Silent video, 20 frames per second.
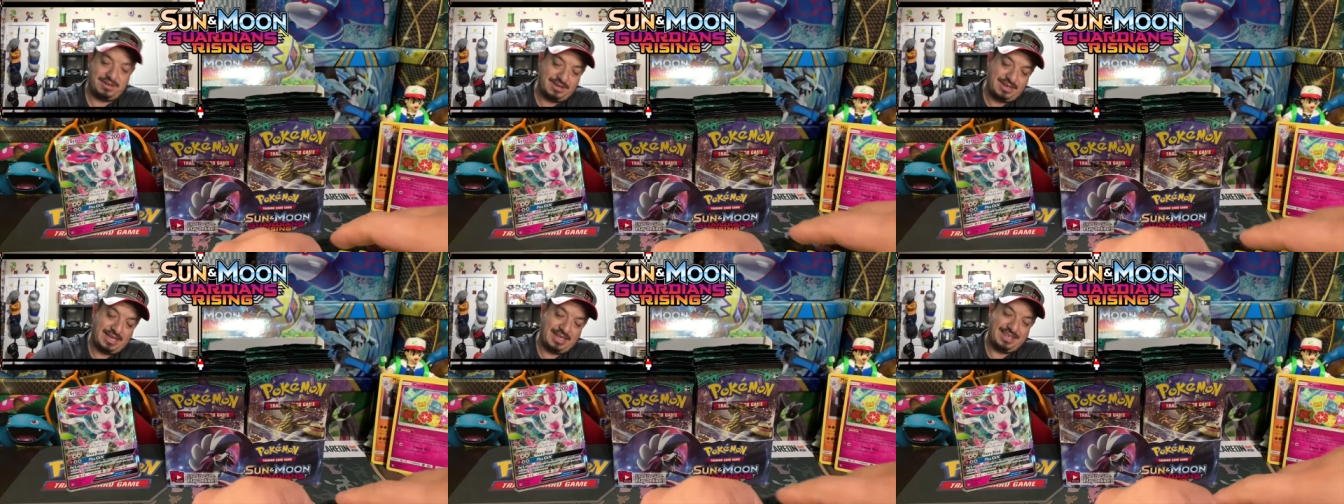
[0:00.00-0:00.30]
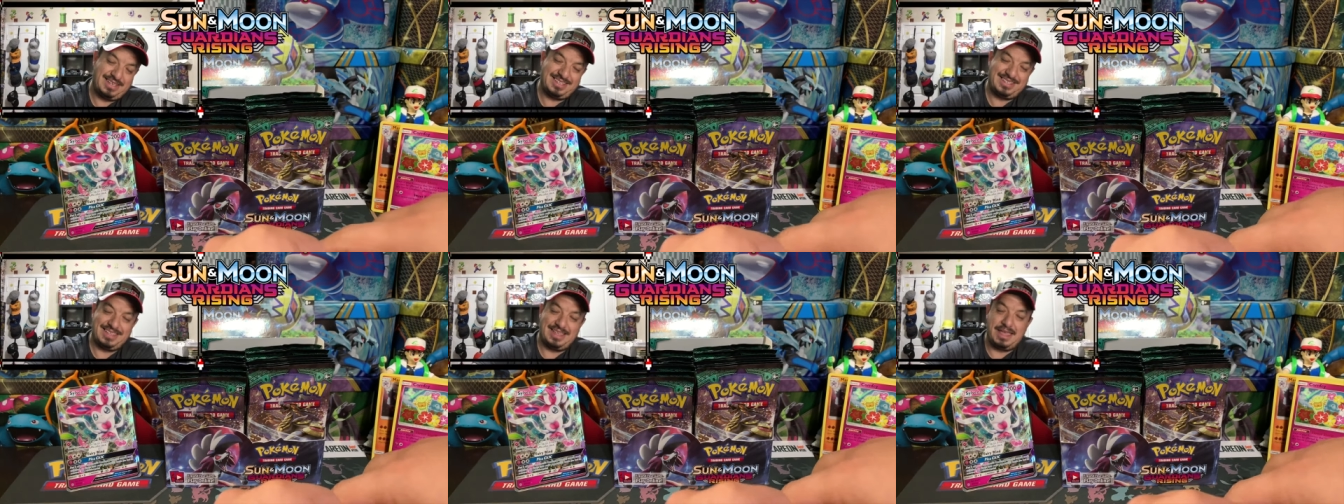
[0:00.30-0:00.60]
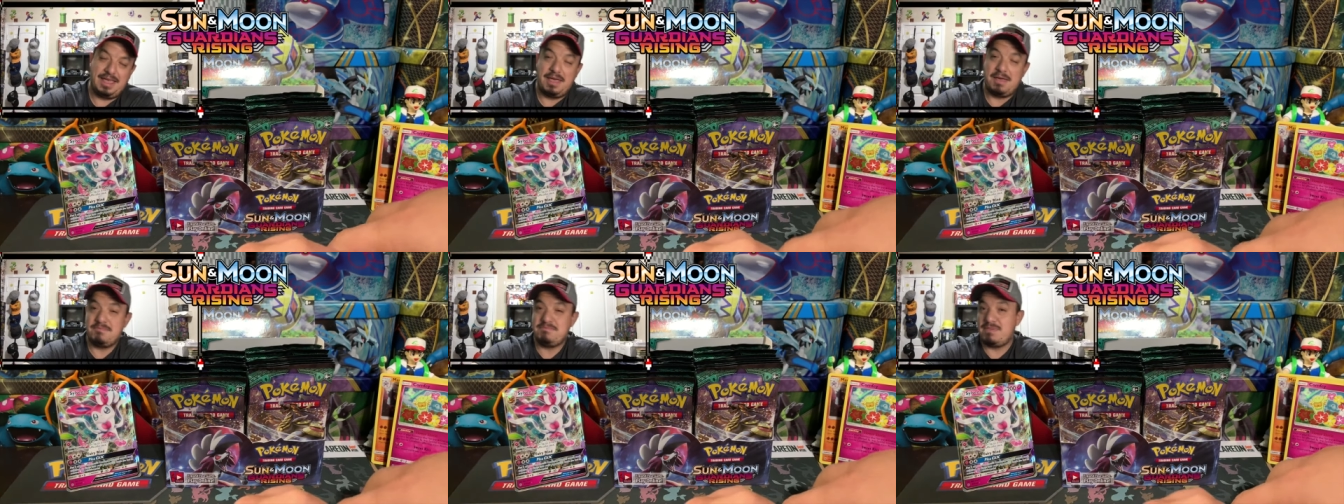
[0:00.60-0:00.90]
Okay,
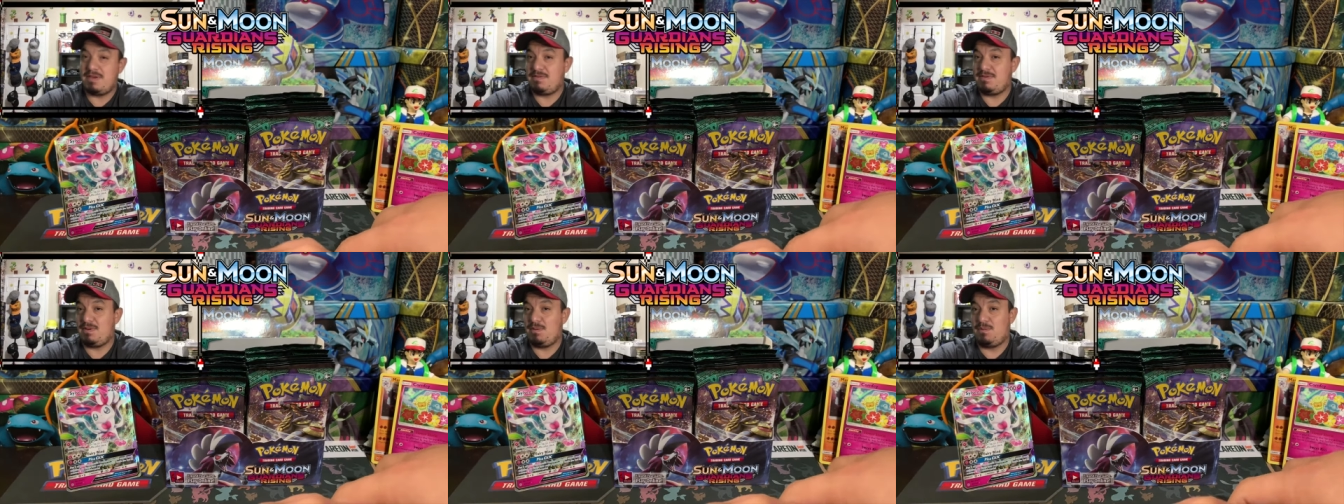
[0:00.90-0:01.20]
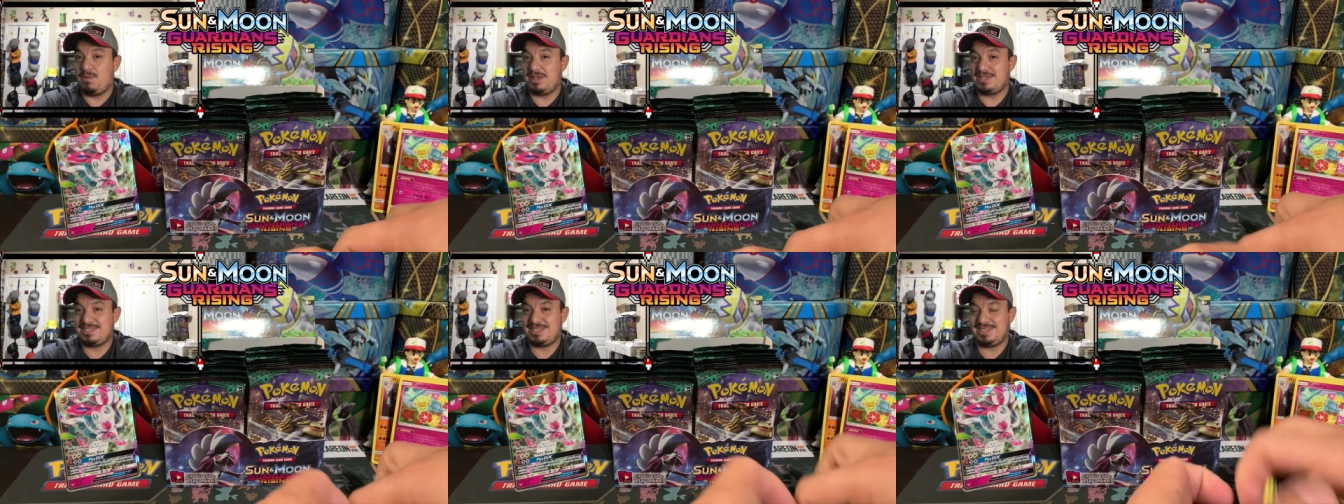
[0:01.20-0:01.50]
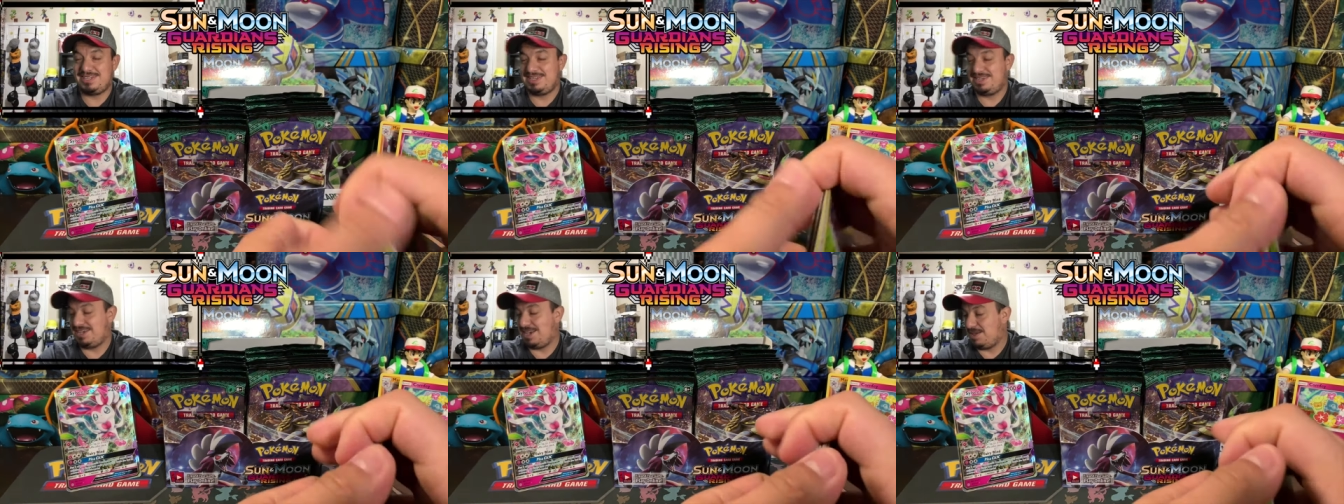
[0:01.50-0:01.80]
maybe it
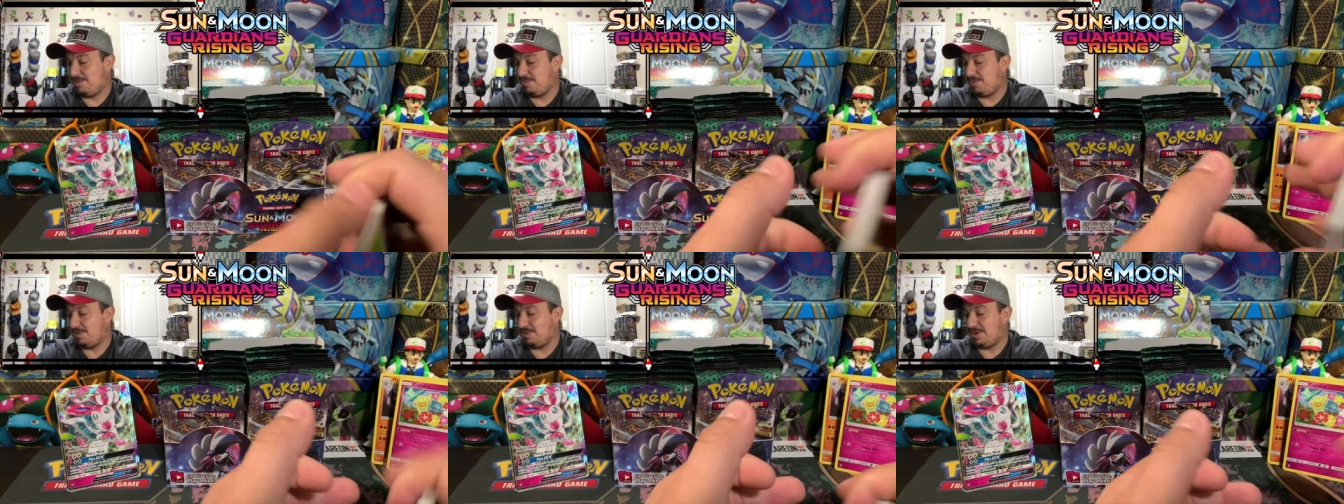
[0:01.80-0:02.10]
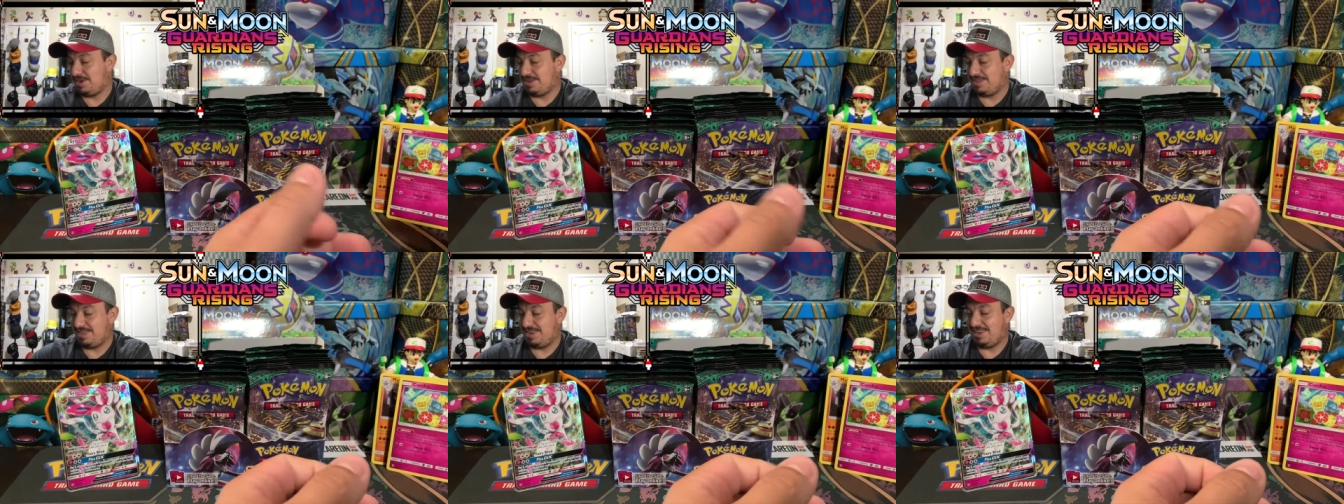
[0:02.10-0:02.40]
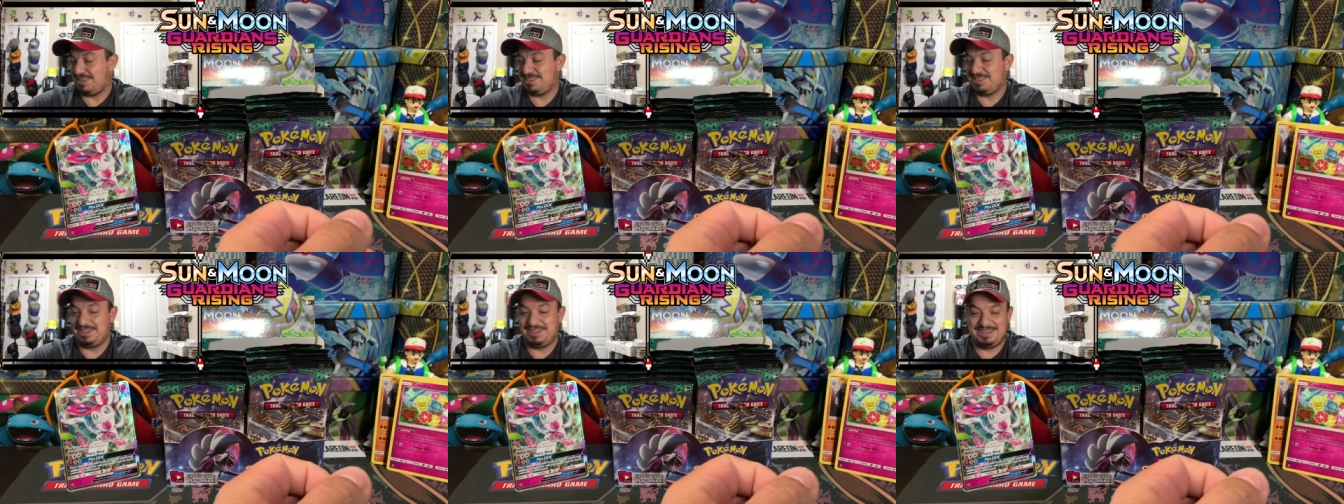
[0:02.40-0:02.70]
wasn't the hyper rare
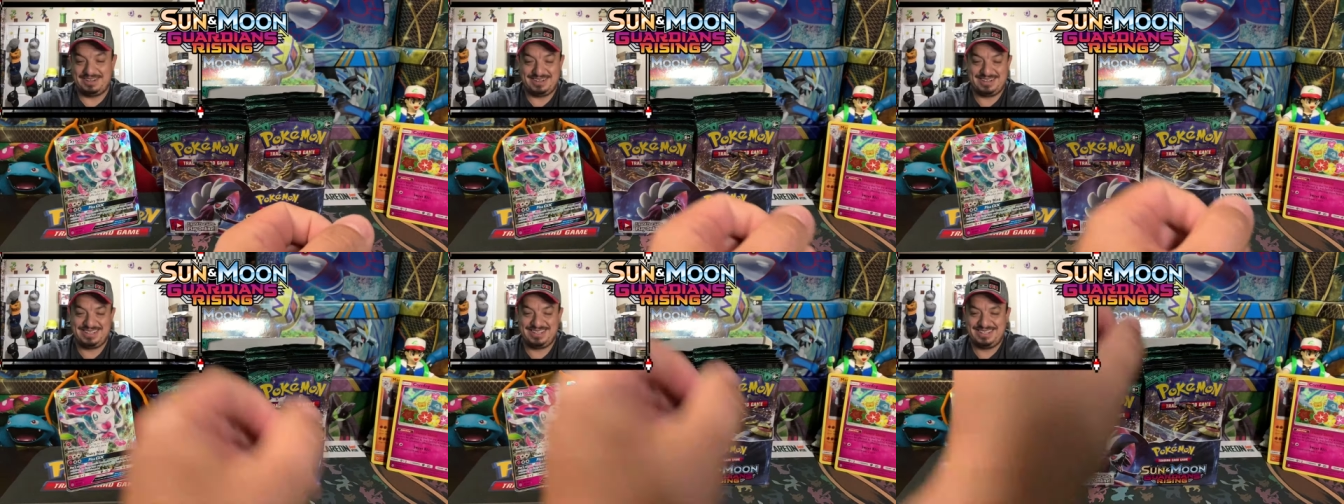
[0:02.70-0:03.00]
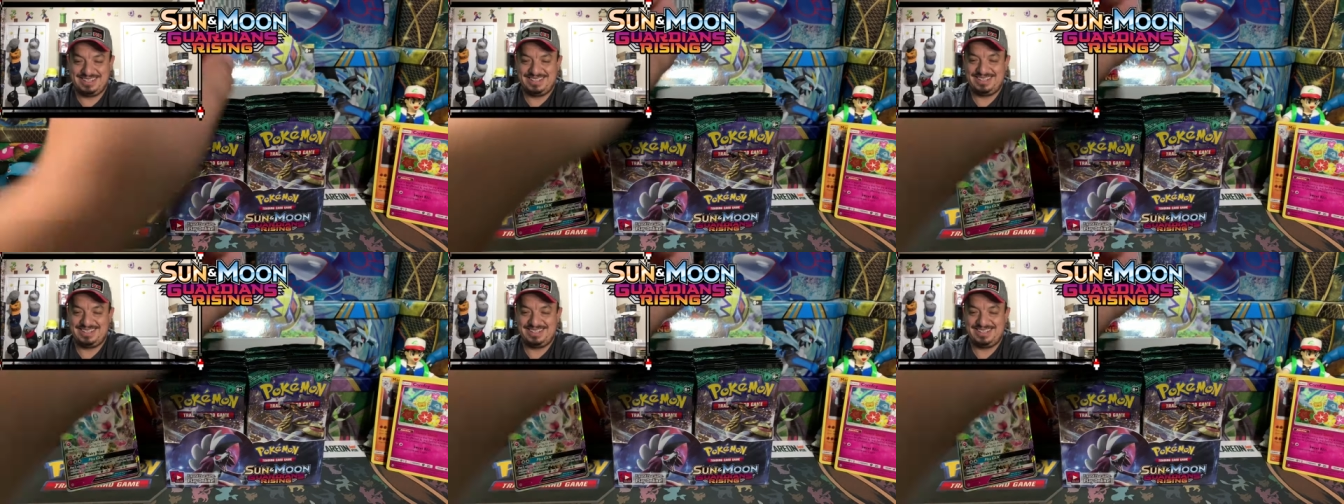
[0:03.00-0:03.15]
that I thought.